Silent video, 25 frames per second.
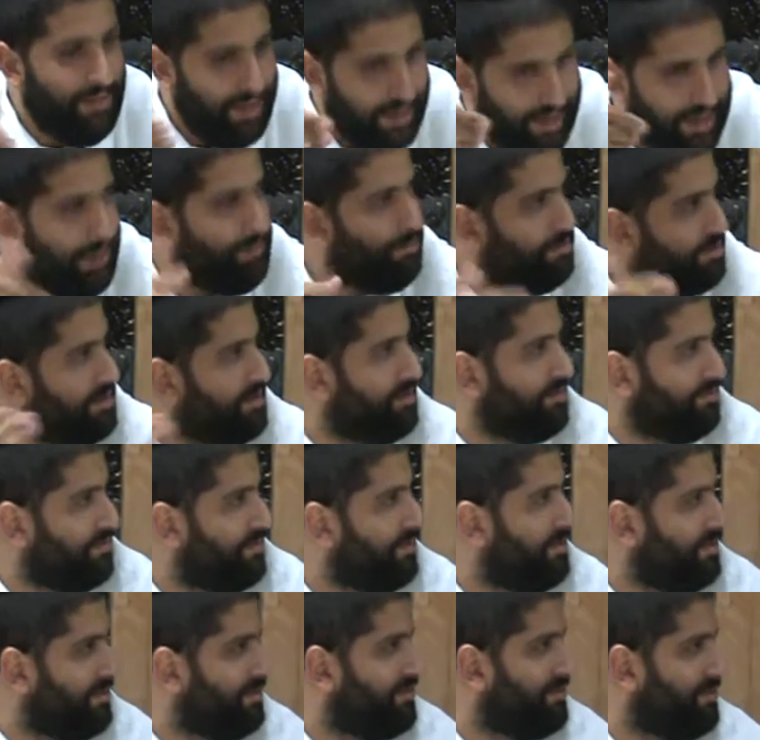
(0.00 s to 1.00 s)
And I believe
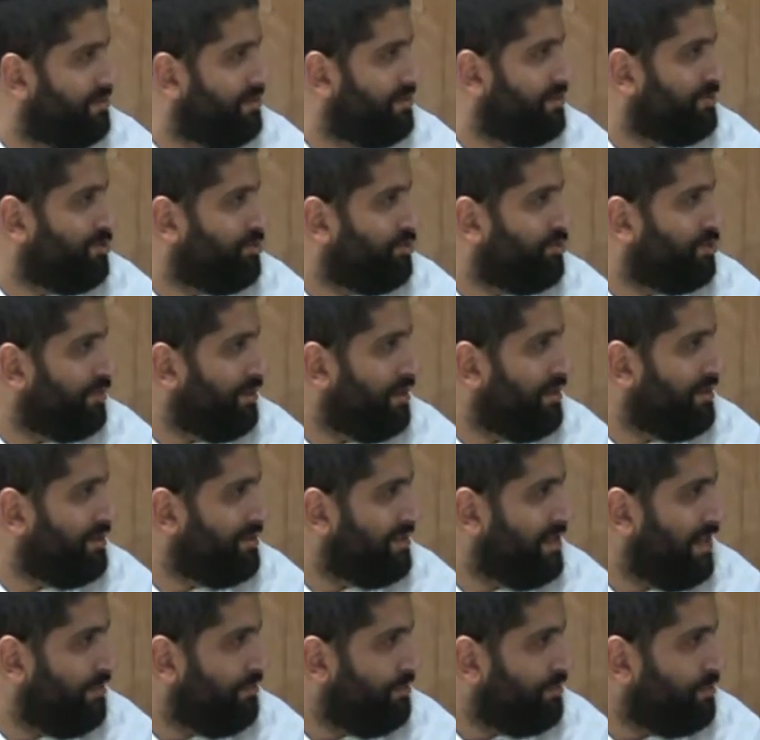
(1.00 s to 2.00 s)
that it's tremendous
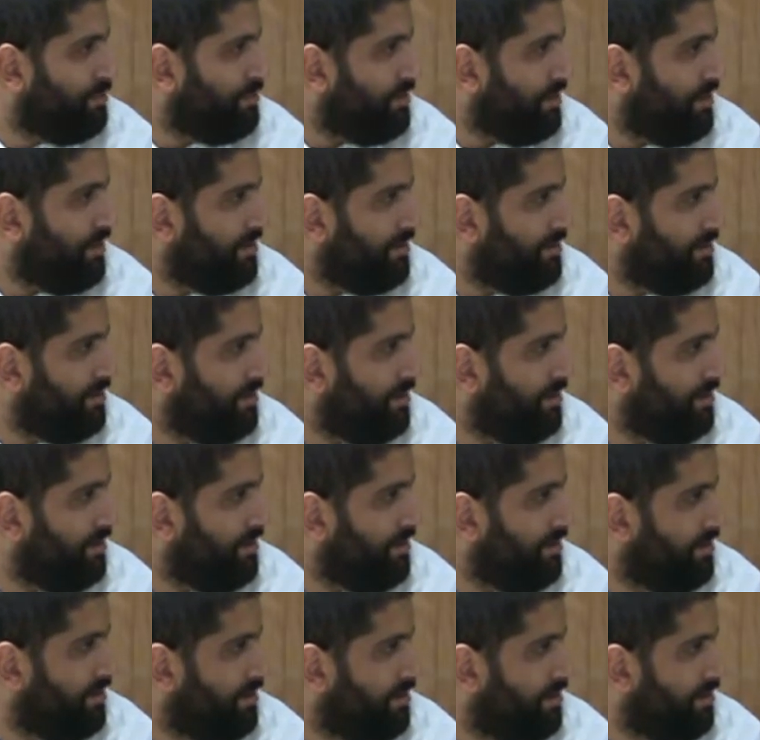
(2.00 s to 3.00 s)
damage with
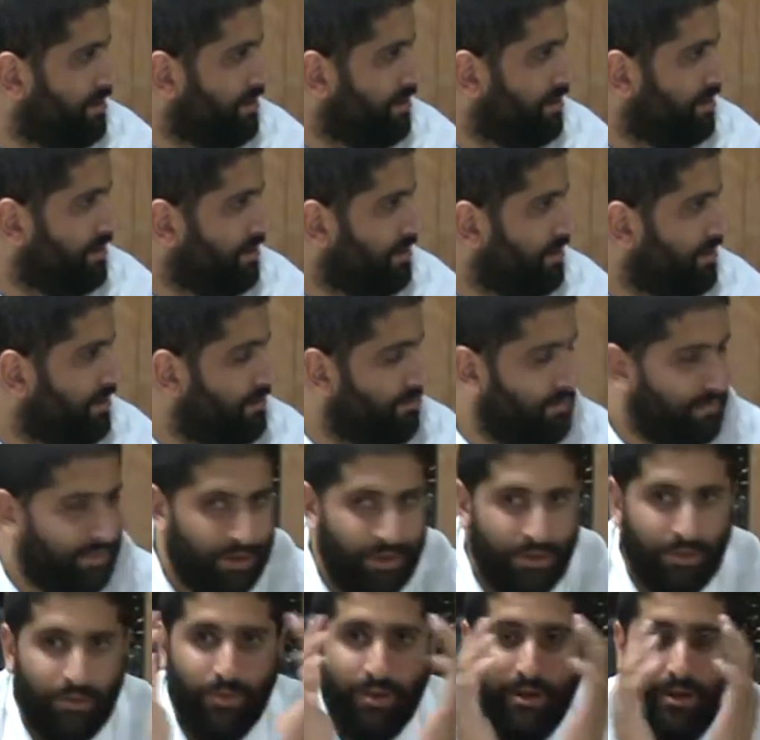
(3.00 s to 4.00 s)
that.
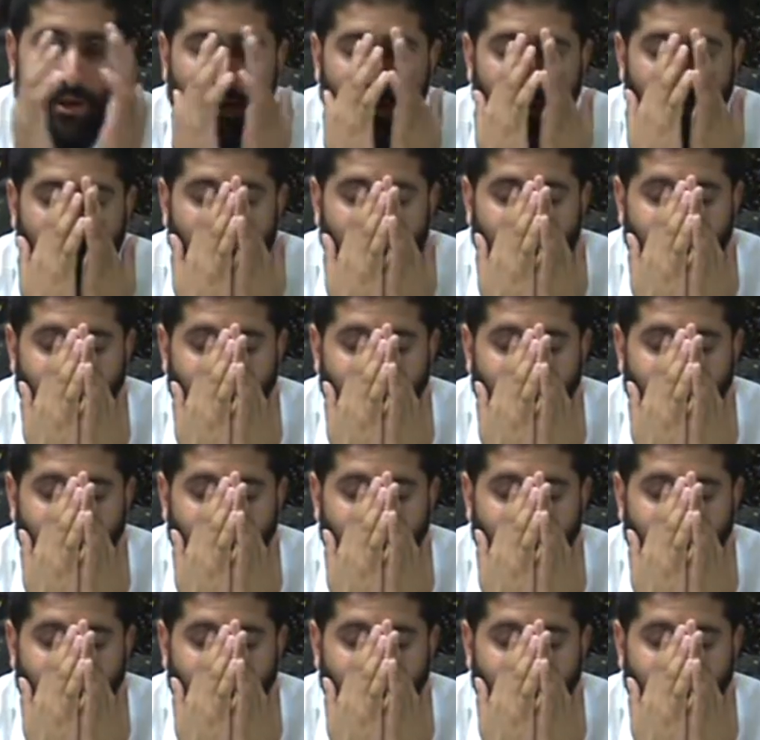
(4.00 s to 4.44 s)
You know, we